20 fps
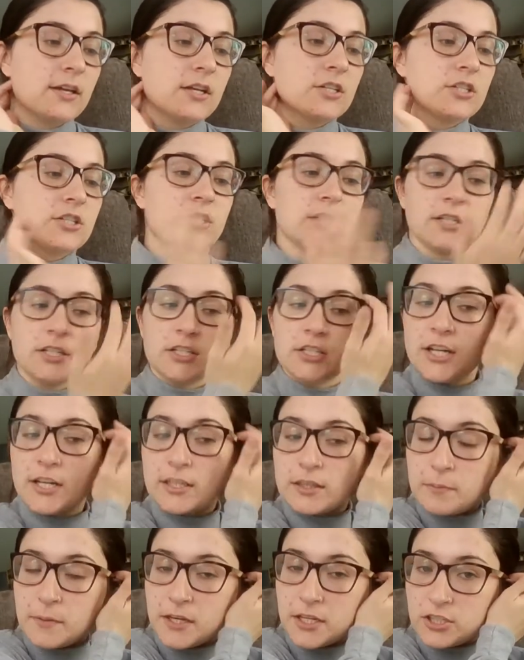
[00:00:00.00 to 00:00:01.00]
She can check
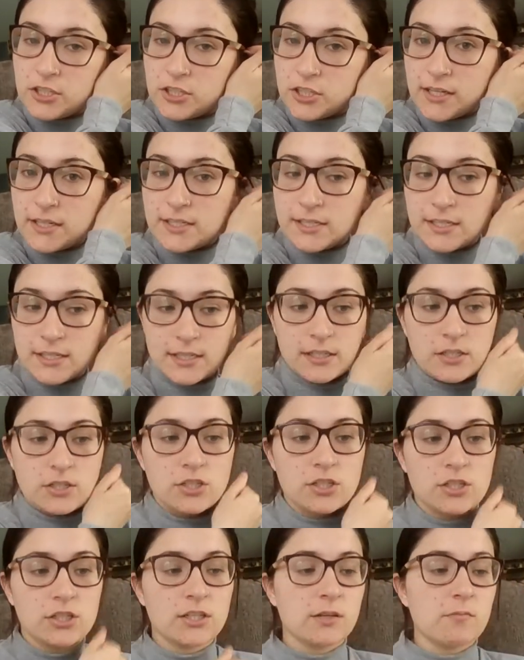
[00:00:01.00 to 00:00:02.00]
the patient ID,
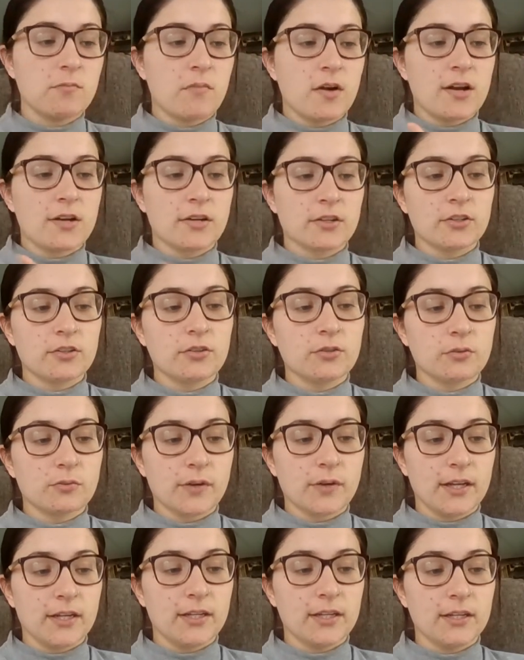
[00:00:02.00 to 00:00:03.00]
she can monitor the
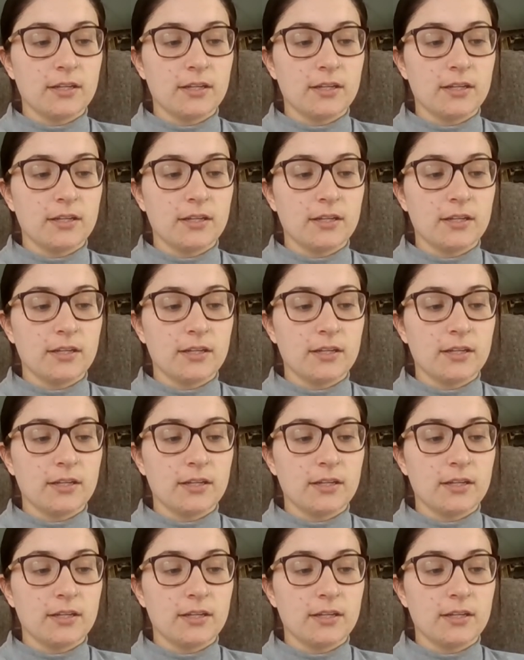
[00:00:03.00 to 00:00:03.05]
rate,